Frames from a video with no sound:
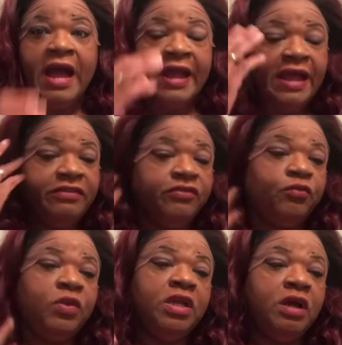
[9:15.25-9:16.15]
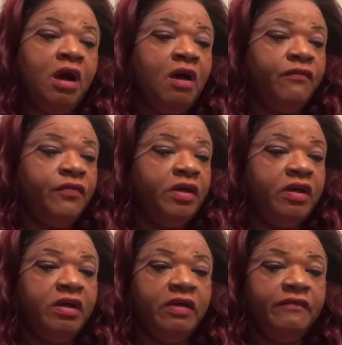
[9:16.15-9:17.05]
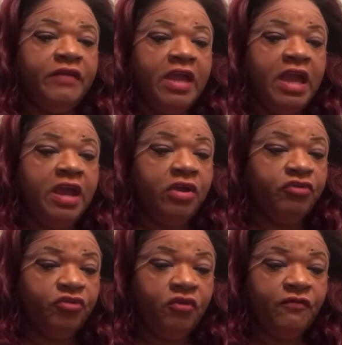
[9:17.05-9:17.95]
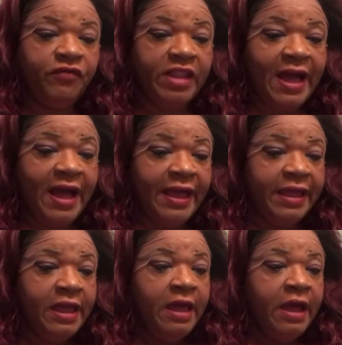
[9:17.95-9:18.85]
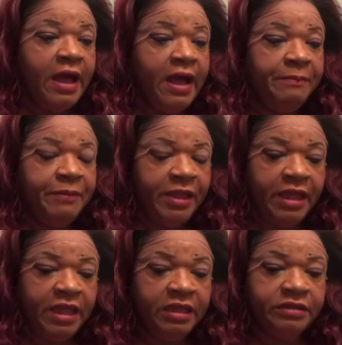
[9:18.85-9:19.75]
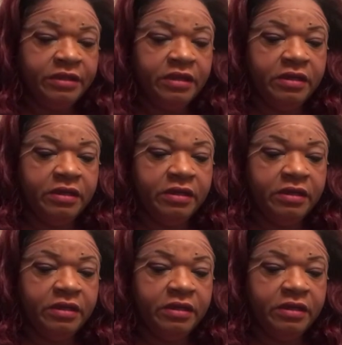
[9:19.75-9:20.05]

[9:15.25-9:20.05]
I got this wig off of Hair So Fly. I paid